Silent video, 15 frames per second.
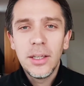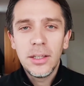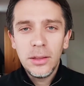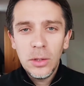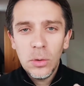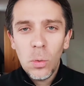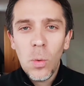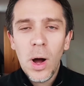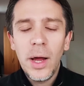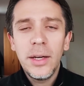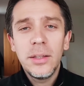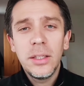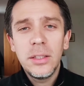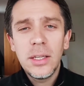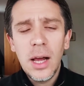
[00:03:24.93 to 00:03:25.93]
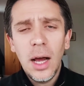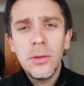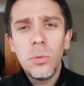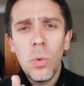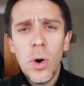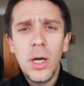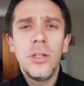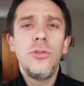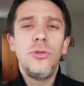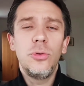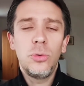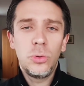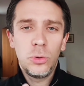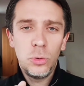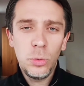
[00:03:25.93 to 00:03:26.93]
the one that God wants
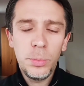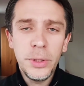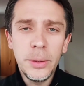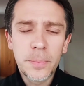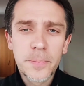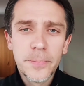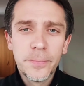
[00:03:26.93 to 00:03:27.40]
you to be.